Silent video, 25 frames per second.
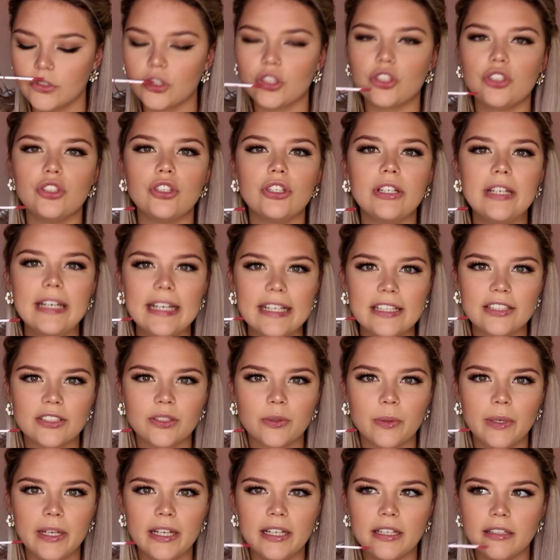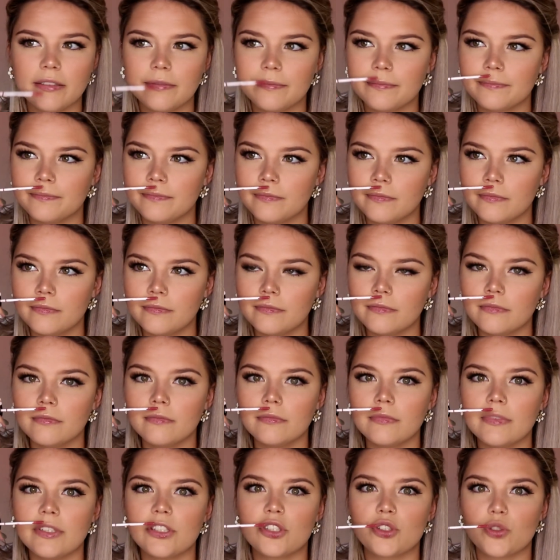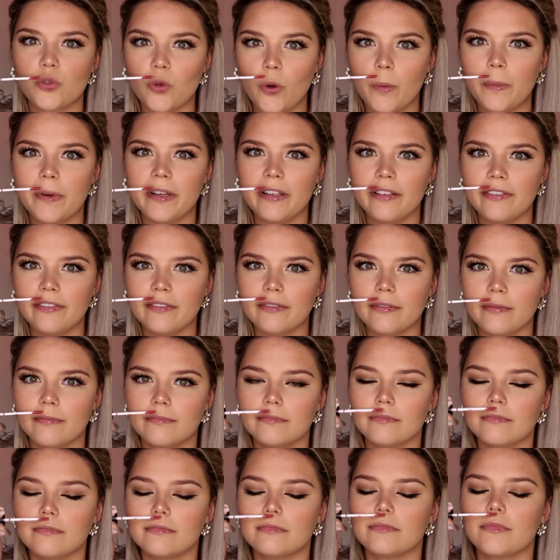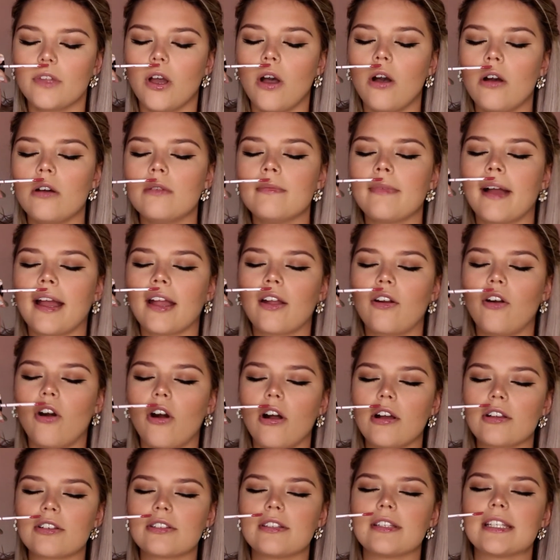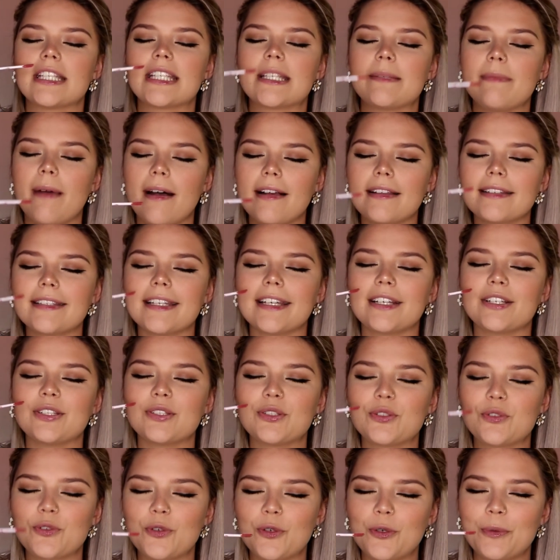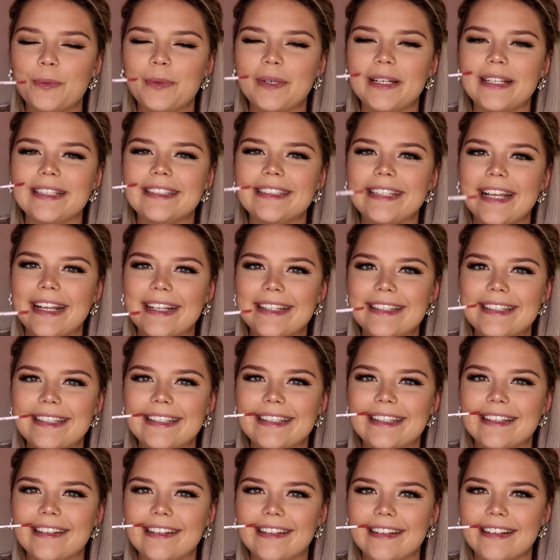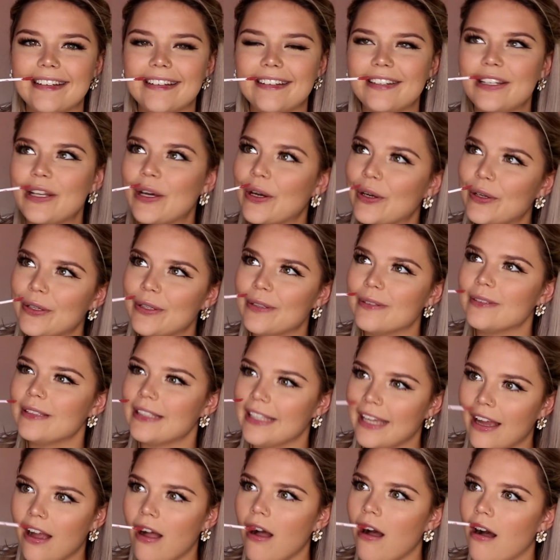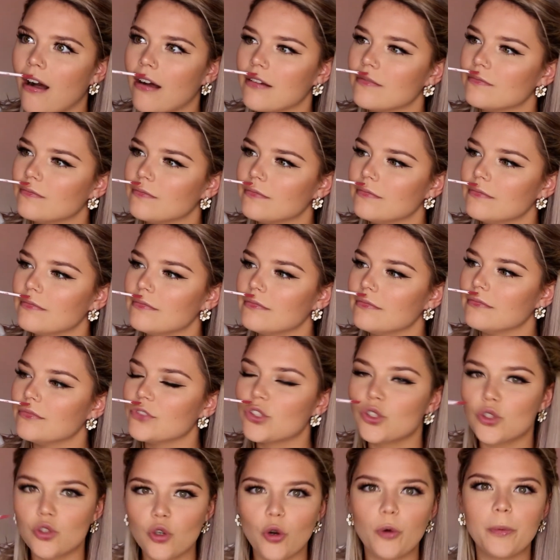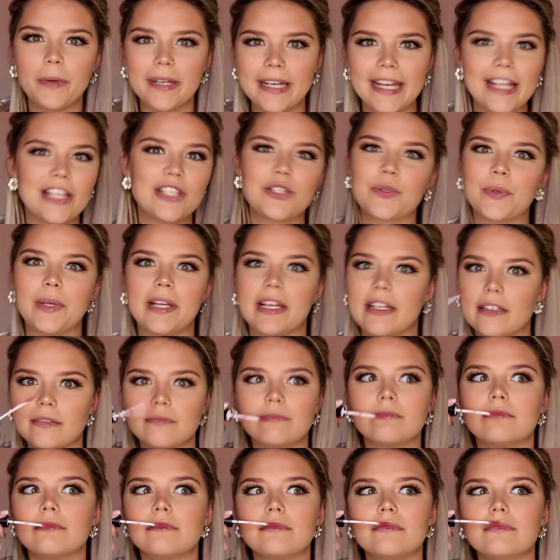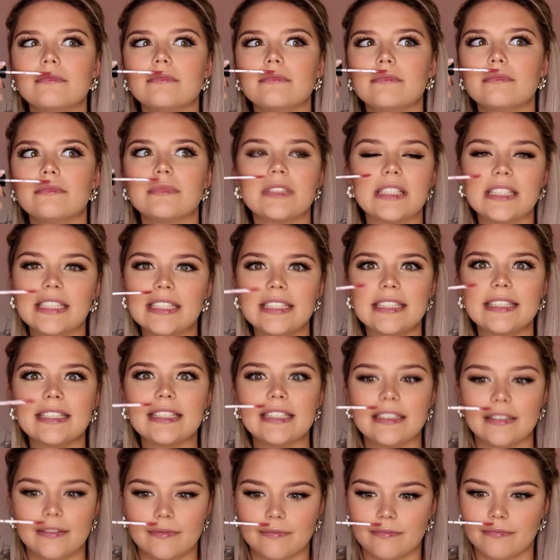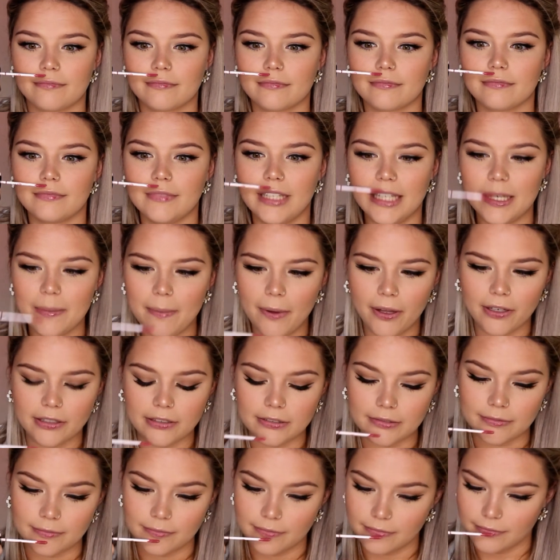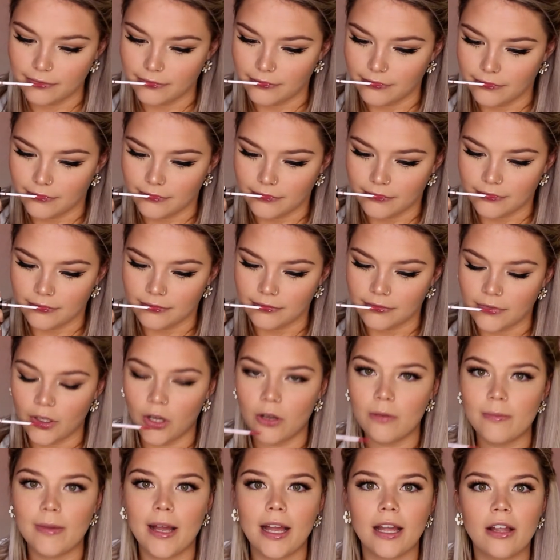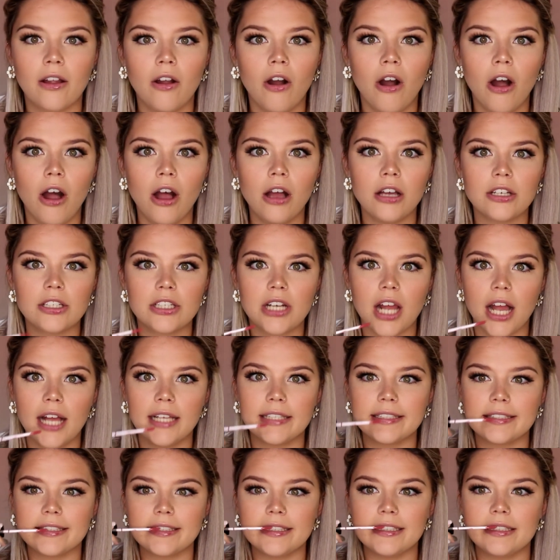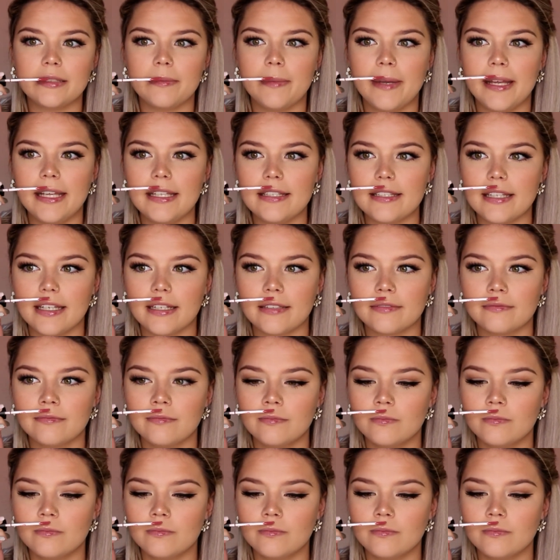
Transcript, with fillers: You know Nesquik? Strawberry. Oh my gosh, this smells like strawberry scented. No, yeah. Strawberry Nesquik. This is it. In a bottle. Oh my gosh, guys, this is amazing.